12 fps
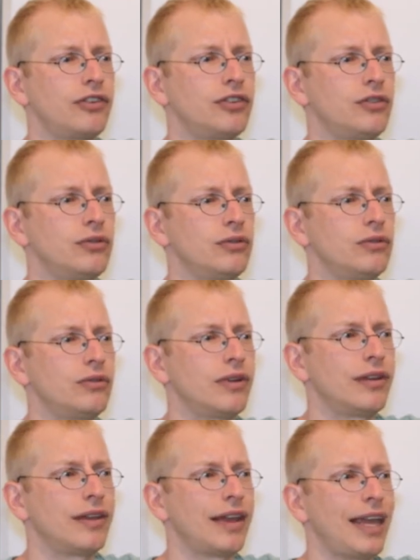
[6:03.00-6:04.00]
you
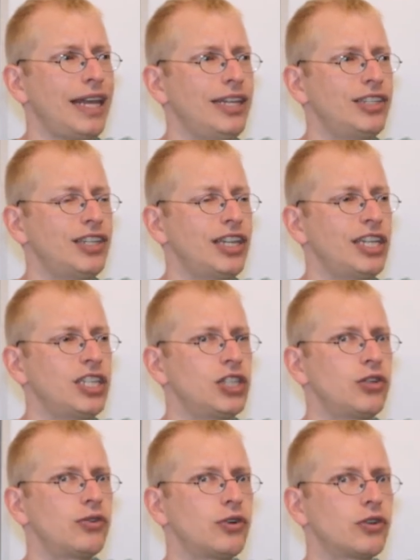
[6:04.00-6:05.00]
18
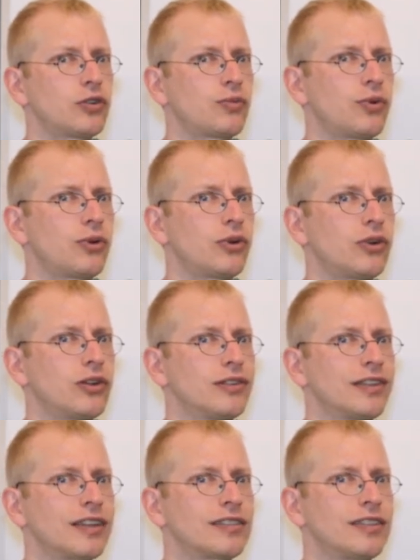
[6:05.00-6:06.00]
euros per
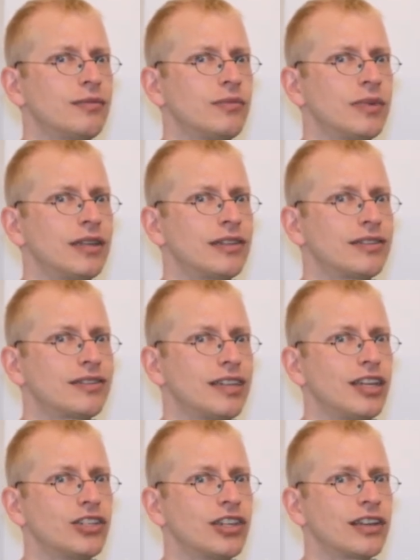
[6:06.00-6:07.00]
16 minutes
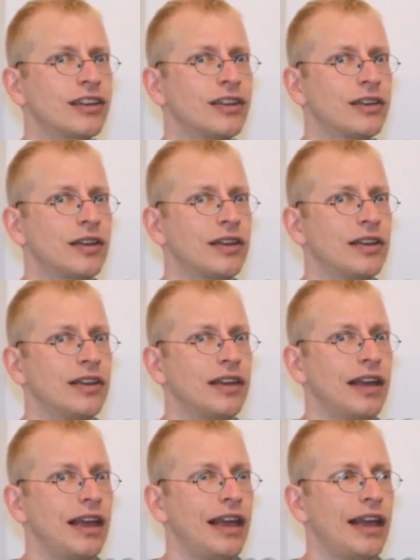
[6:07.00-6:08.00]
teaching,
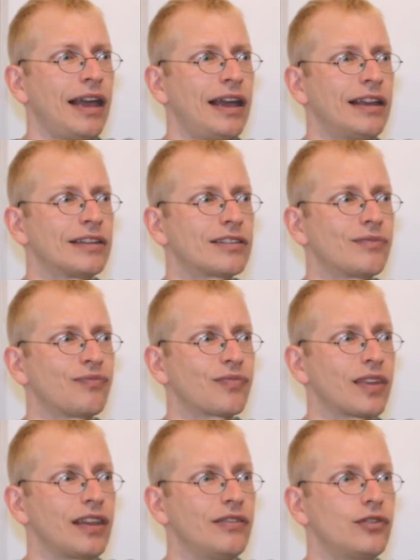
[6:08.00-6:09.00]
and
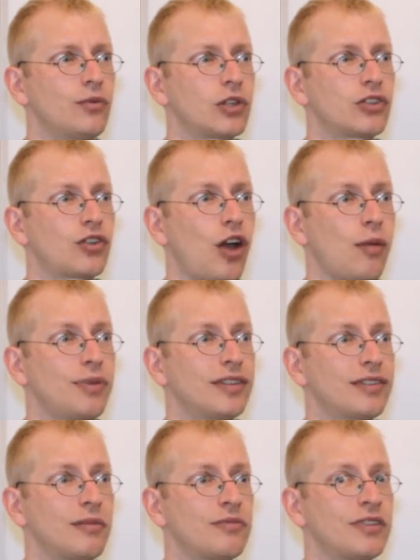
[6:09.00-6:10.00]
if you want to copy
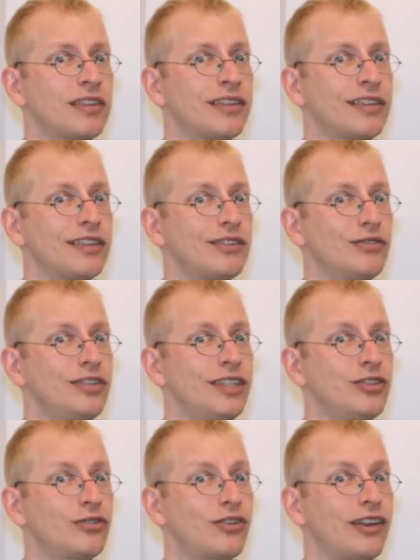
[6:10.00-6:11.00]
something, you need
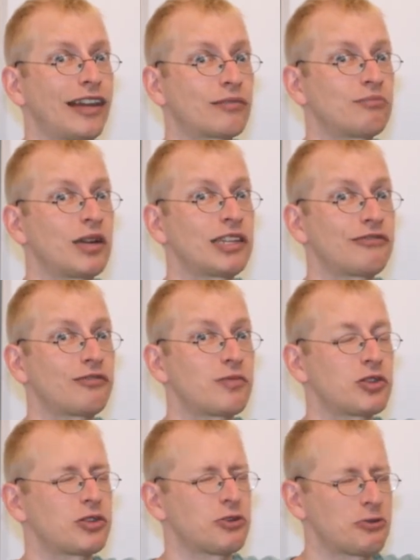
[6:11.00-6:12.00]
to collect money from the
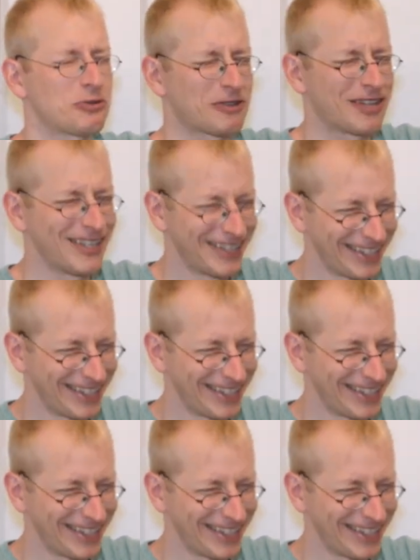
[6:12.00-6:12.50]
students